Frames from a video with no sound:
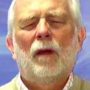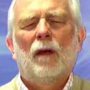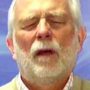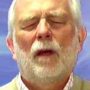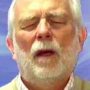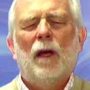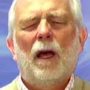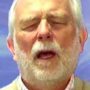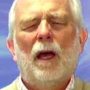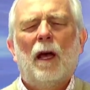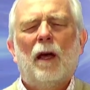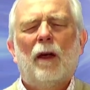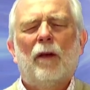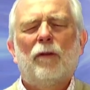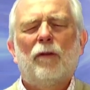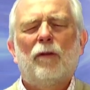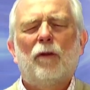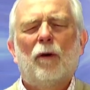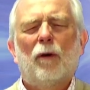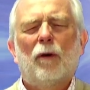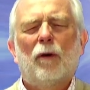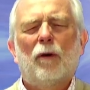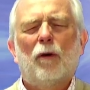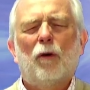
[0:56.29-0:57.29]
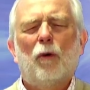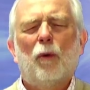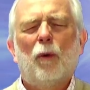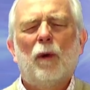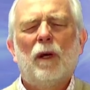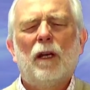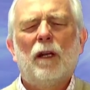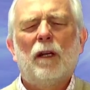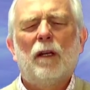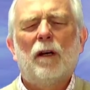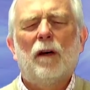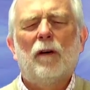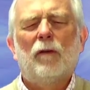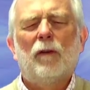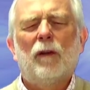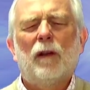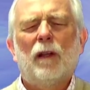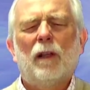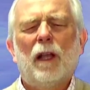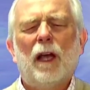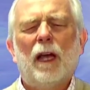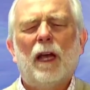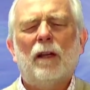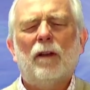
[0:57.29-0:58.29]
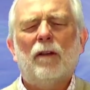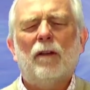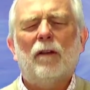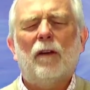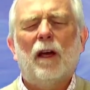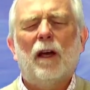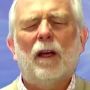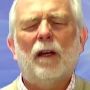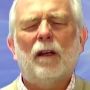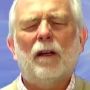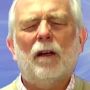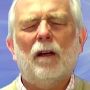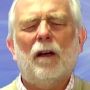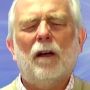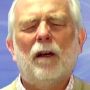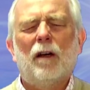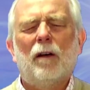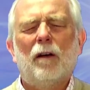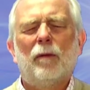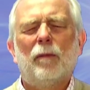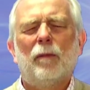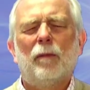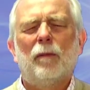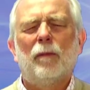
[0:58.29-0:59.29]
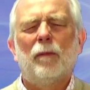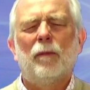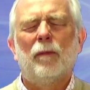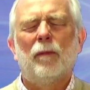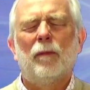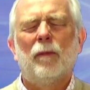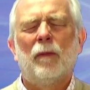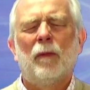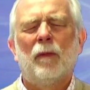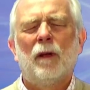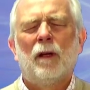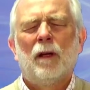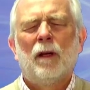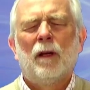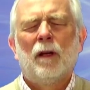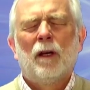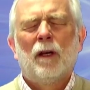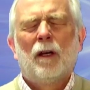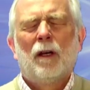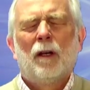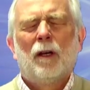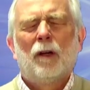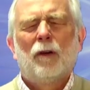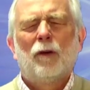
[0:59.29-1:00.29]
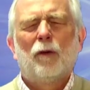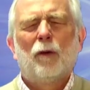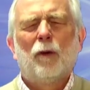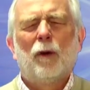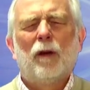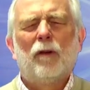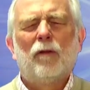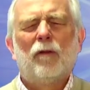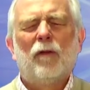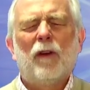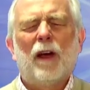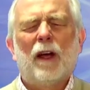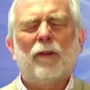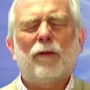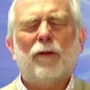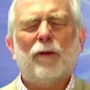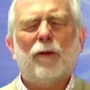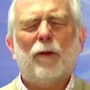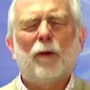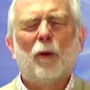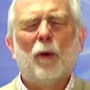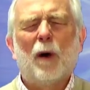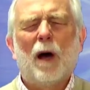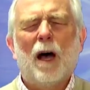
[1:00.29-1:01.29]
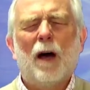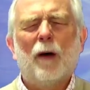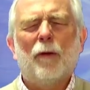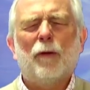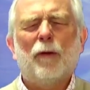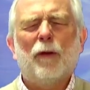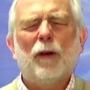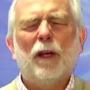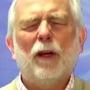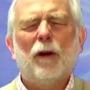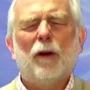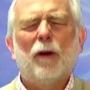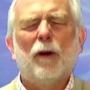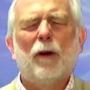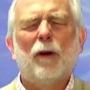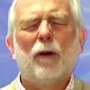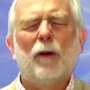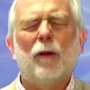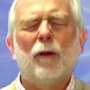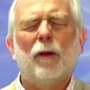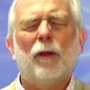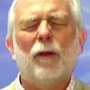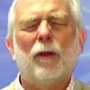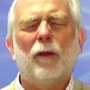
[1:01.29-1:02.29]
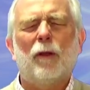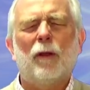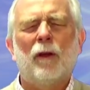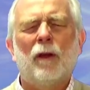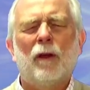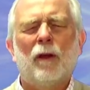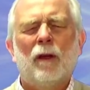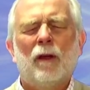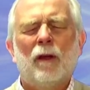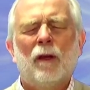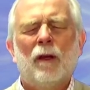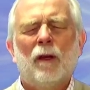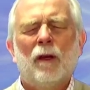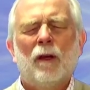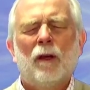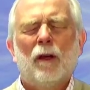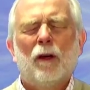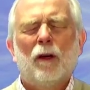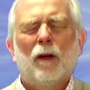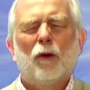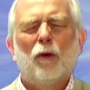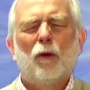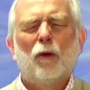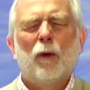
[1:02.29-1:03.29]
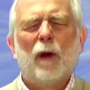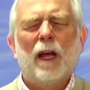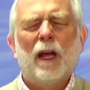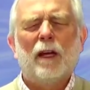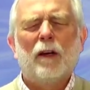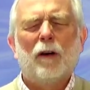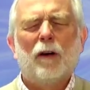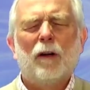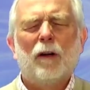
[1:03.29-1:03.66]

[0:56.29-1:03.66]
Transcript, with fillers: As your Queen of Light, I come to invest throughout the earth greater